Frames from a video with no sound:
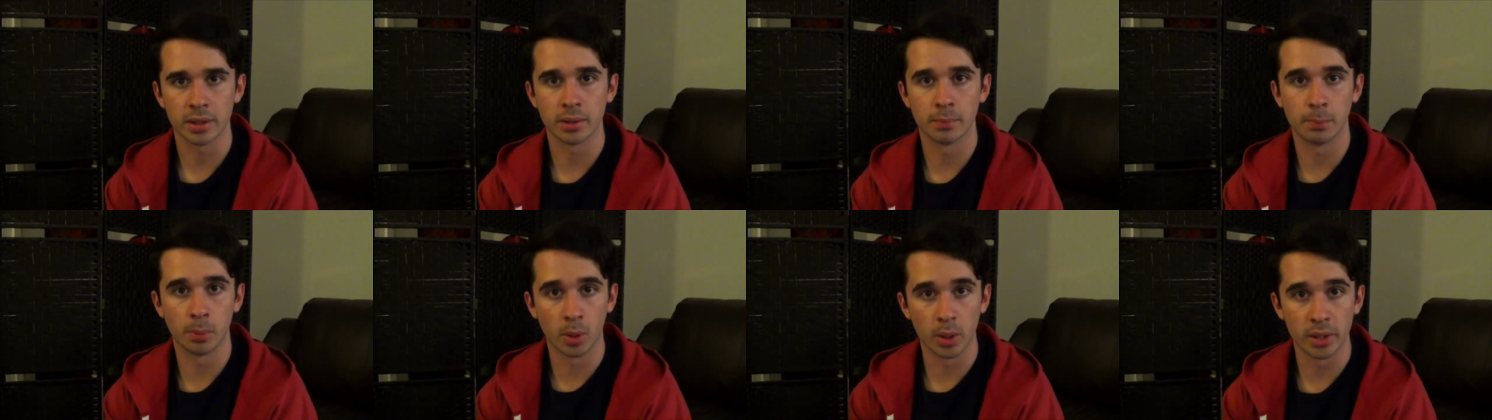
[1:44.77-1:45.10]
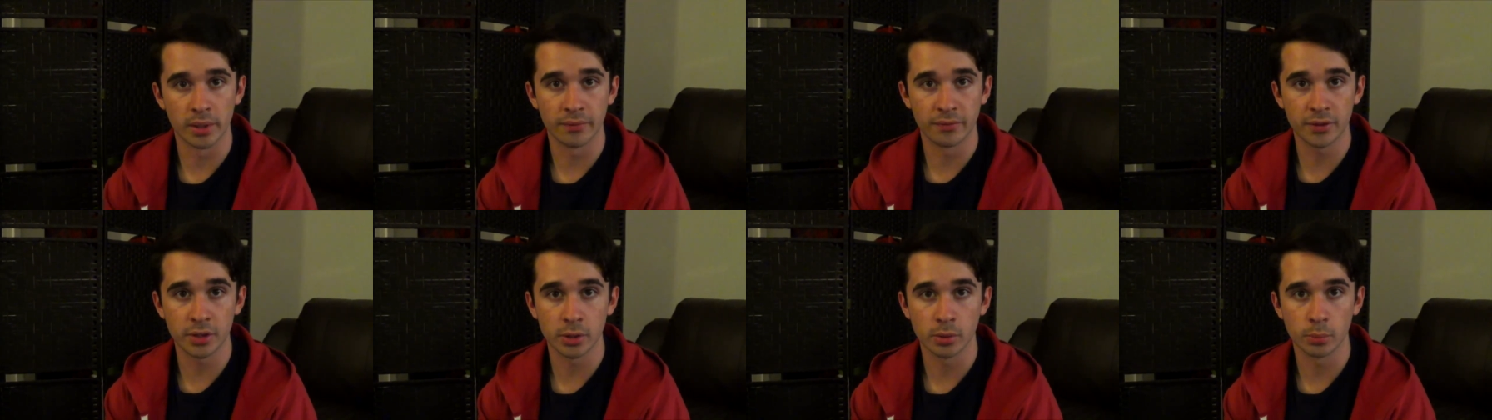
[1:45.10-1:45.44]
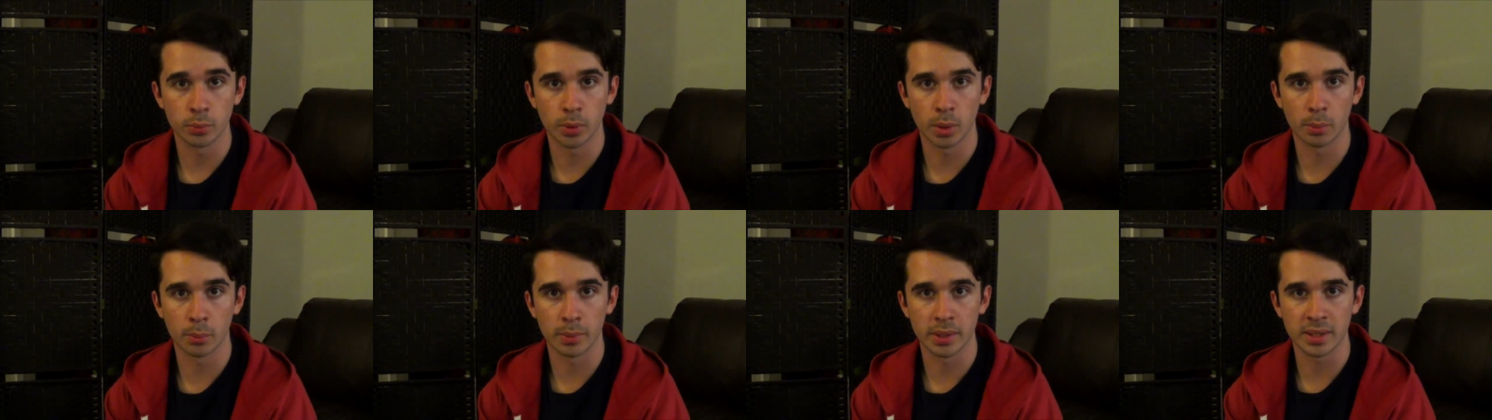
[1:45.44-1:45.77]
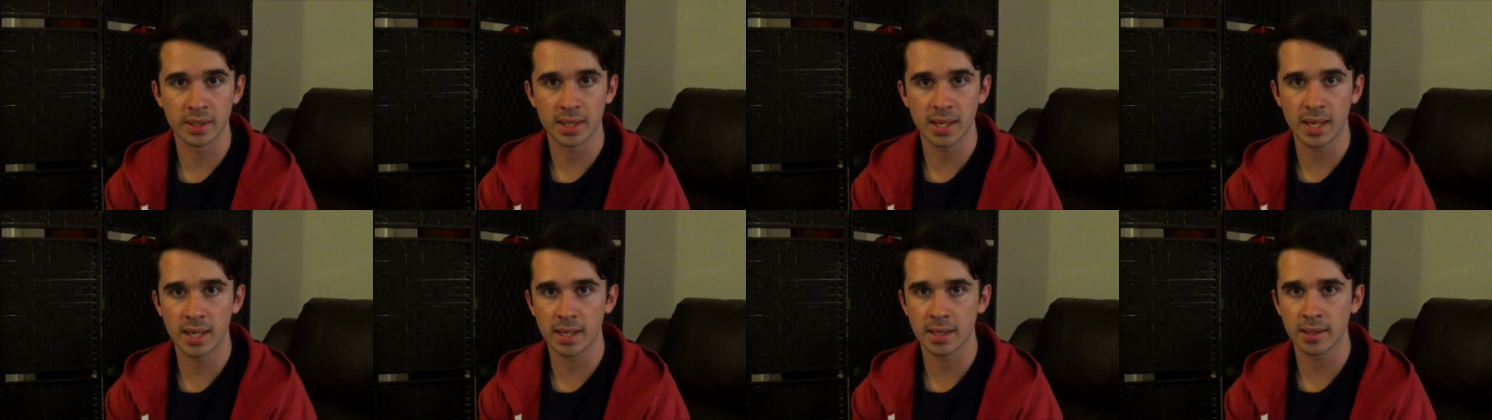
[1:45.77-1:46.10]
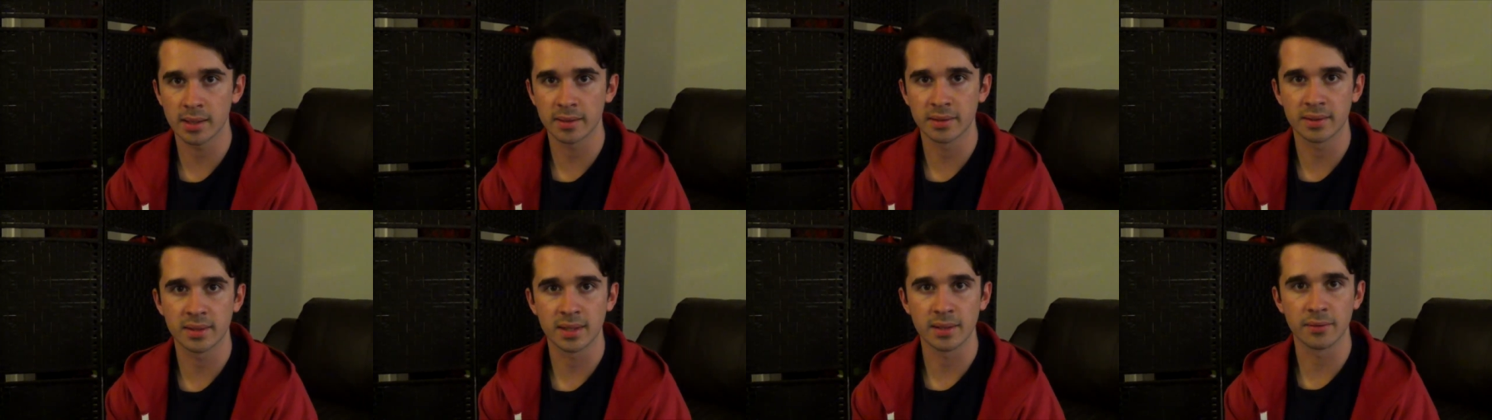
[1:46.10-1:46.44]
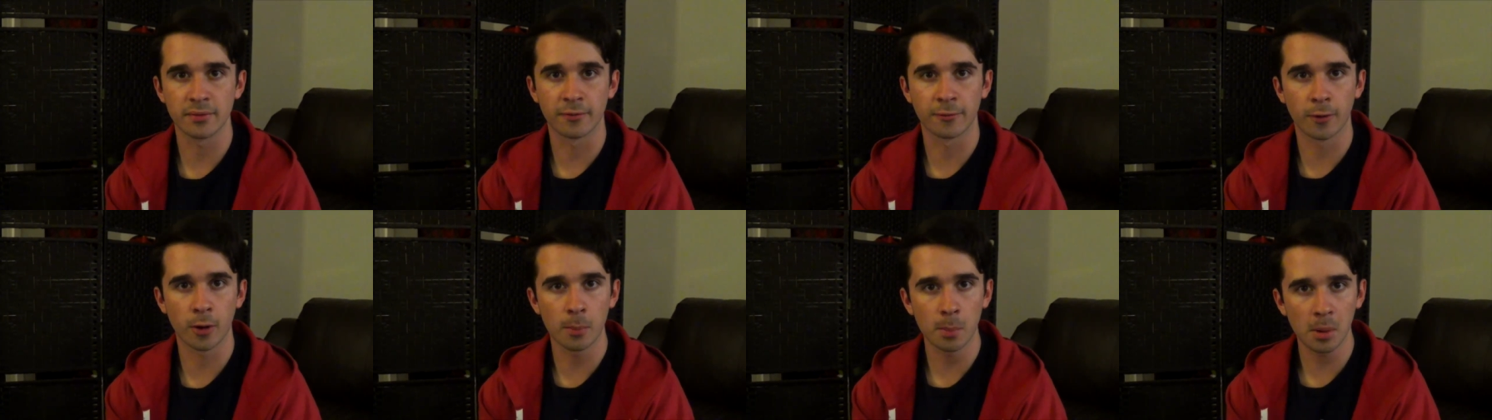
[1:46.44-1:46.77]
the point of view, where we take a scene
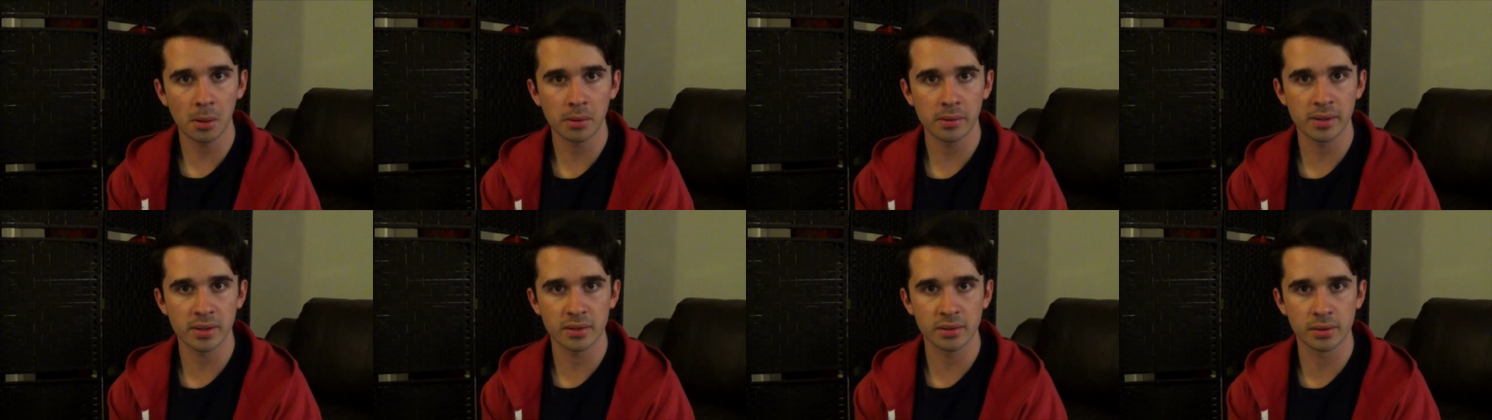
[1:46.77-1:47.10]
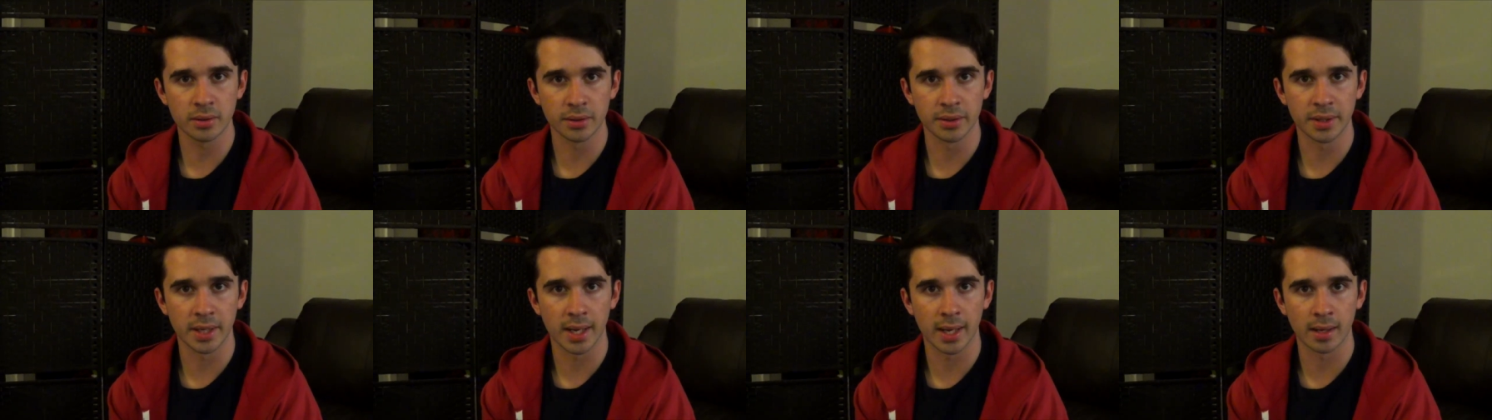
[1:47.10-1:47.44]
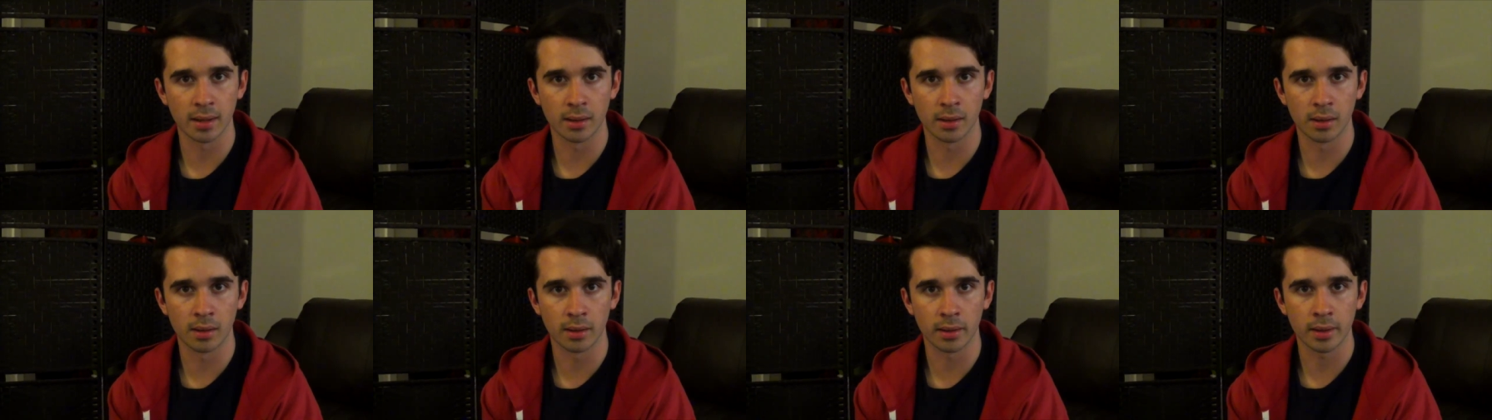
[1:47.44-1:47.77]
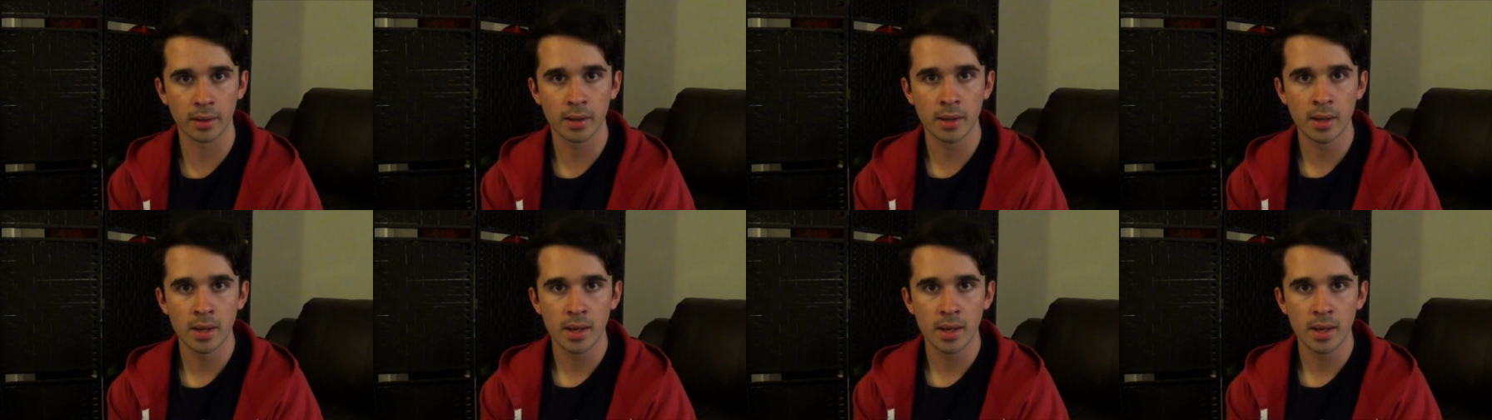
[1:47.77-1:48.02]
from our digital dialogue